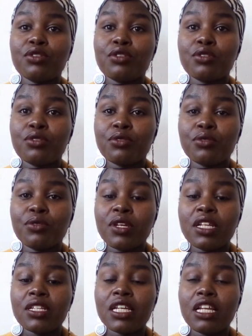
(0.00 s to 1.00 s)
to
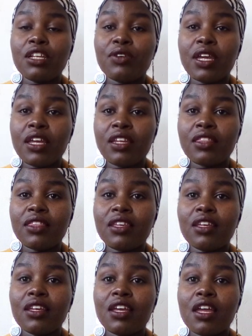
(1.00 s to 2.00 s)
tell you
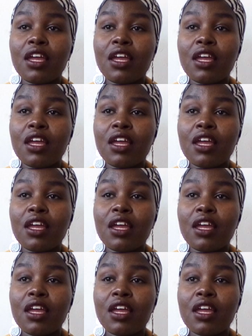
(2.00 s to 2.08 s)
anything